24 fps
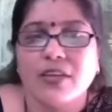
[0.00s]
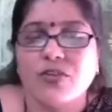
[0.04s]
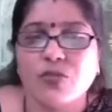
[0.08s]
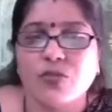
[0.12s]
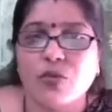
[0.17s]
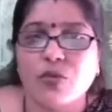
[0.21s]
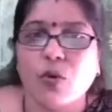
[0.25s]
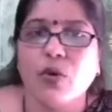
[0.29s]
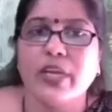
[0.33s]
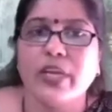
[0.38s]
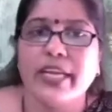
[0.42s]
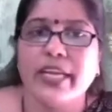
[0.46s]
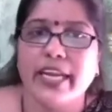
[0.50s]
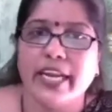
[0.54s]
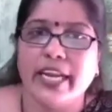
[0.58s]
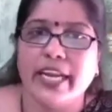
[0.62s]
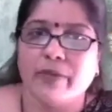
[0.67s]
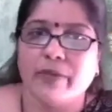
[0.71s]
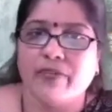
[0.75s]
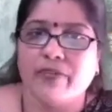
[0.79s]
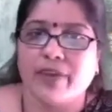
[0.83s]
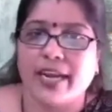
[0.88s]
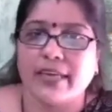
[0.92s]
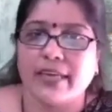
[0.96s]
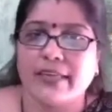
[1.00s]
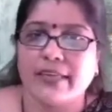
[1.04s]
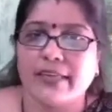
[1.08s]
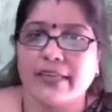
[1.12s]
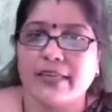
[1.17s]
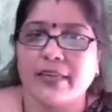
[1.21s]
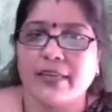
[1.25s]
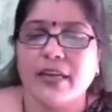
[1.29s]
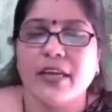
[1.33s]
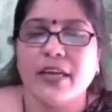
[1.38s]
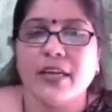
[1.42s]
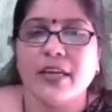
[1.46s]
No need,
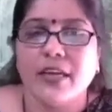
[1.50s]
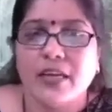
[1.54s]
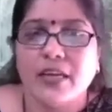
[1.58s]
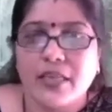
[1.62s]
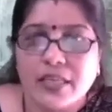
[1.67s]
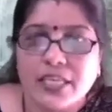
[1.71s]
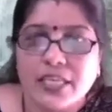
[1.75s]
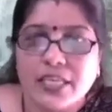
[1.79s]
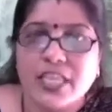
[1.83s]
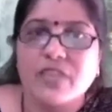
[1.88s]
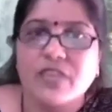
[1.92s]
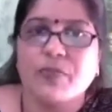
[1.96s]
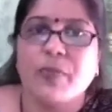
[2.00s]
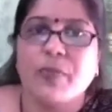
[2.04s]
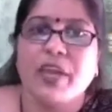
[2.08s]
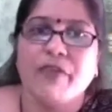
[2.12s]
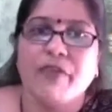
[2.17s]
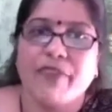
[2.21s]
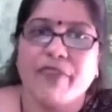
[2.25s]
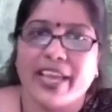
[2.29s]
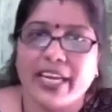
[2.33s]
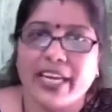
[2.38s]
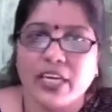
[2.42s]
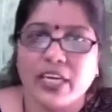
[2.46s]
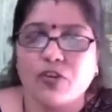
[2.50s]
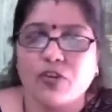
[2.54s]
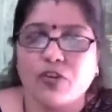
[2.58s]
friends. Just be very